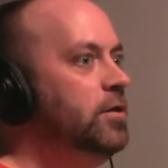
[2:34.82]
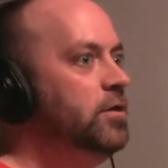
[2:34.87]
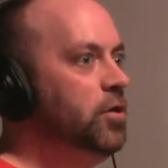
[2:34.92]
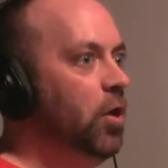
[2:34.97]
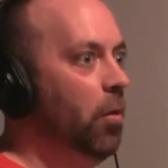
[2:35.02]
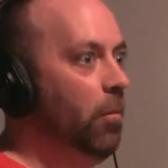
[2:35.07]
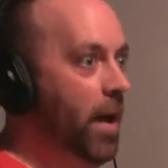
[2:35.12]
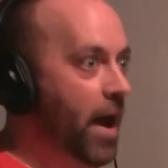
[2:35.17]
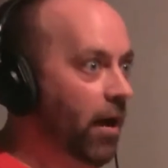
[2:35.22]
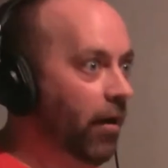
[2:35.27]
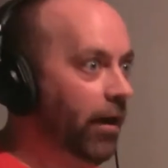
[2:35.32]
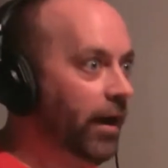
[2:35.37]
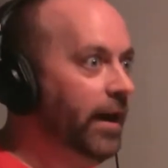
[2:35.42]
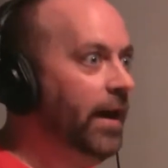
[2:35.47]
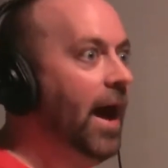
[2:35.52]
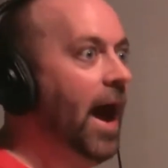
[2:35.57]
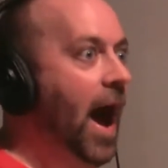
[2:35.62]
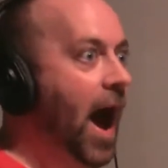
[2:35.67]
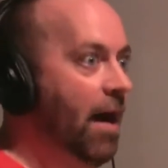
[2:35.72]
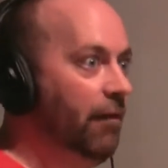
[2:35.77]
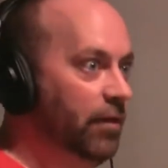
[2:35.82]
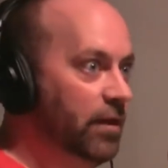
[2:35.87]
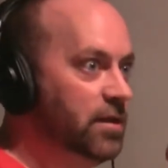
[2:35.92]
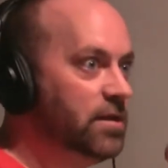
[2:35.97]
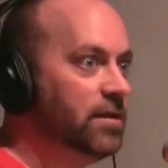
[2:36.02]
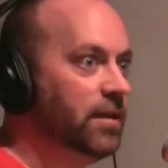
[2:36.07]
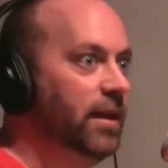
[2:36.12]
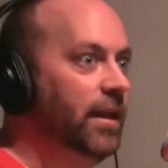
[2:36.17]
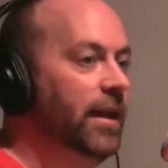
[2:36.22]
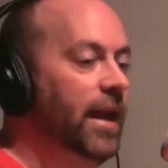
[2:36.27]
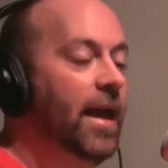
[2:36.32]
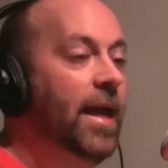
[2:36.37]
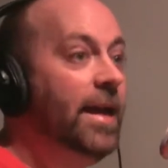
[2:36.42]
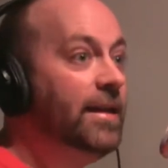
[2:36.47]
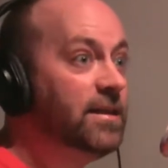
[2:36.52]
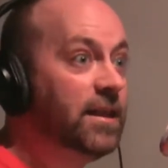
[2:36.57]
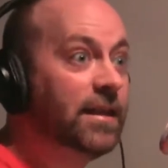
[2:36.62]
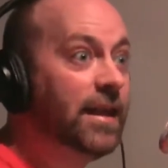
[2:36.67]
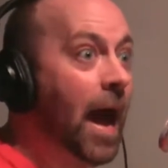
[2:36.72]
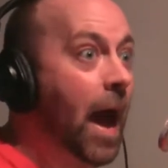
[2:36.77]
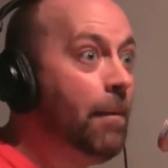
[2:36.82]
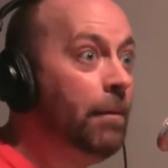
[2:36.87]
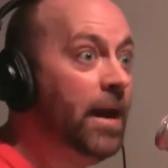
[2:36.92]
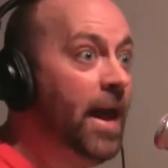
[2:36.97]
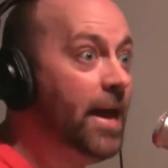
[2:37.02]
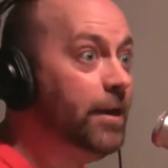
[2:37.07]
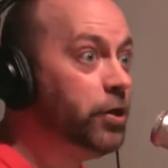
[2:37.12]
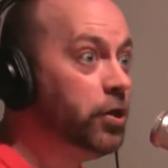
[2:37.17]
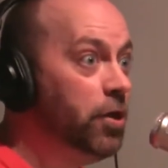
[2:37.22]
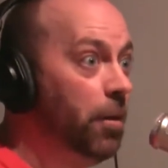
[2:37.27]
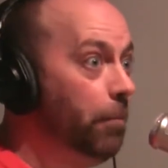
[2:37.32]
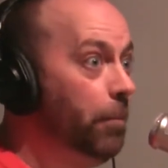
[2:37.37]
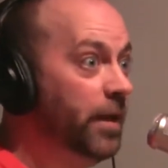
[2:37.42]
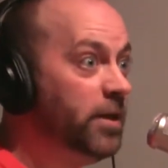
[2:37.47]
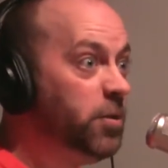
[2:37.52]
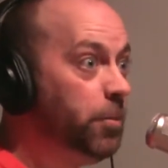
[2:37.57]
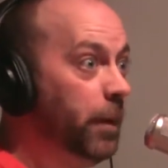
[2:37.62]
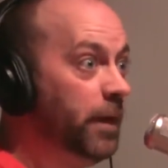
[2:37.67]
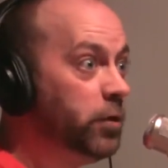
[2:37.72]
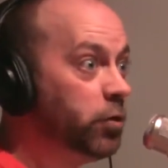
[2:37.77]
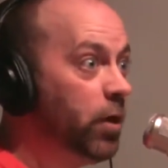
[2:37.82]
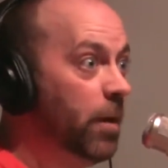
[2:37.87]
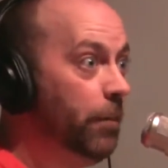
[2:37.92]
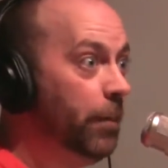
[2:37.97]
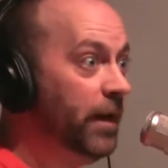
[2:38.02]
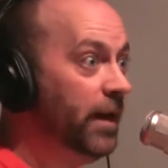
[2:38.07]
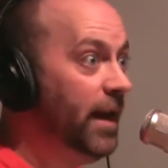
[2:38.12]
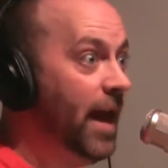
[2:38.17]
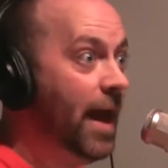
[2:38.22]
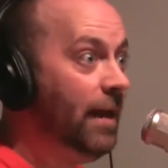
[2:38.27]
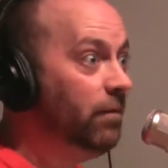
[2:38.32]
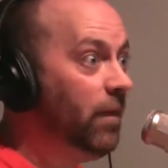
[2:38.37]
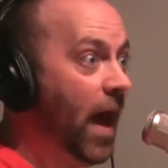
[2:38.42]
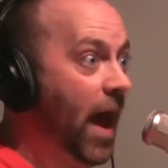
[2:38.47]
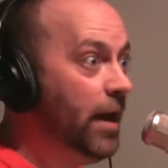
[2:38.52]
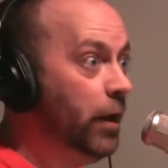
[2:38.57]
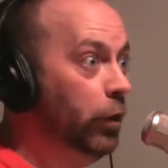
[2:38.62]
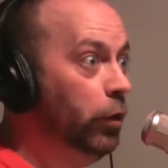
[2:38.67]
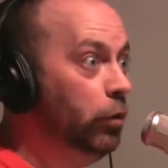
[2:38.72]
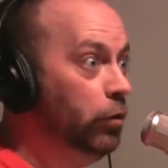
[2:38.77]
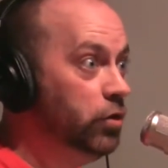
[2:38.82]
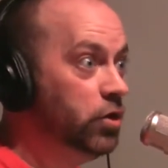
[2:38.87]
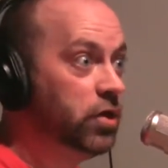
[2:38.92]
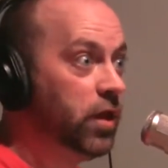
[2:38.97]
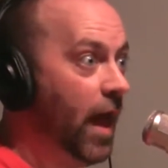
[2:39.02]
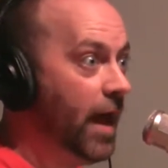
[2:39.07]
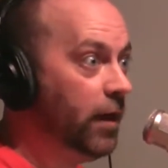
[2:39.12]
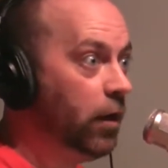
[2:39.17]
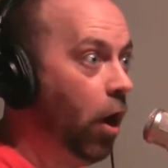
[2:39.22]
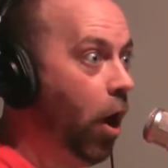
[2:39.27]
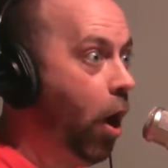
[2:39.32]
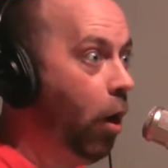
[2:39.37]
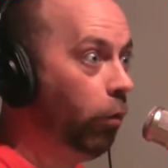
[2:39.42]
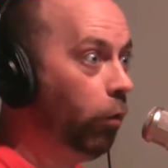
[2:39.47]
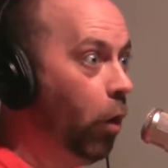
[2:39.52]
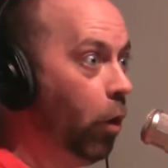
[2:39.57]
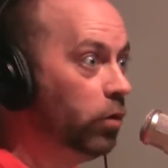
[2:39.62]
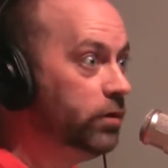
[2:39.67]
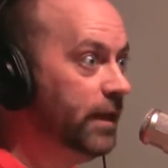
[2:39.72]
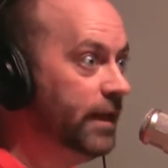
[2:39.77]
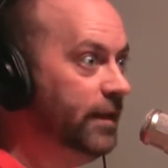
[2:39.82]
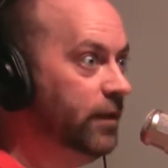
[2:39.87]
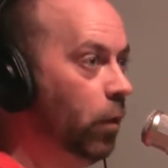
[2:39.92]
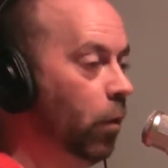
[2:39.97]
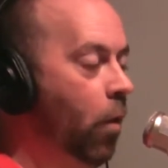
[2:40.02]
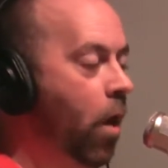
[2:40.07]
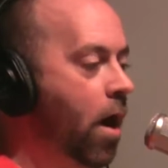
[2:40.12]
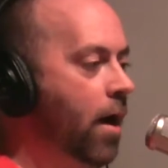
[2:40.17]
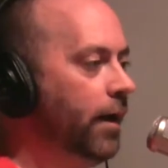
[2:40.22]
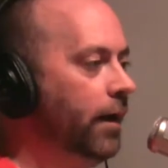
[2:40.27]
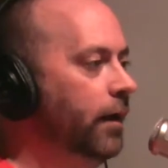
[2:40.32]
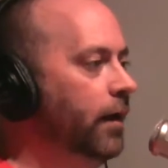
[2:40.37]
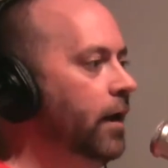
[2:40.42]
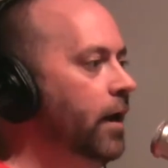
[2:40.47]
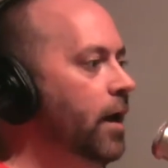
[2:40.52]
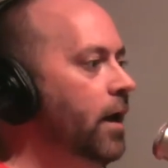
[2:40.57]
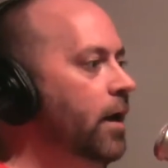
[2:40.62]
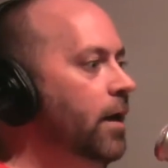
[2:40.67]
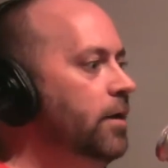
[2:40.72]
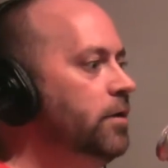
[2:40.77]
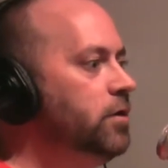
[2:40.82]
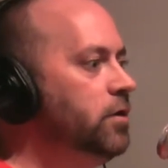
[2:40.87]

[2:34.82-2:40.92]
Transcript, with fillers: So, Mary, obviously, it's a combination of Bitch Be Trippin' and Headline Hooge, all rolled into one. Oh, yeah.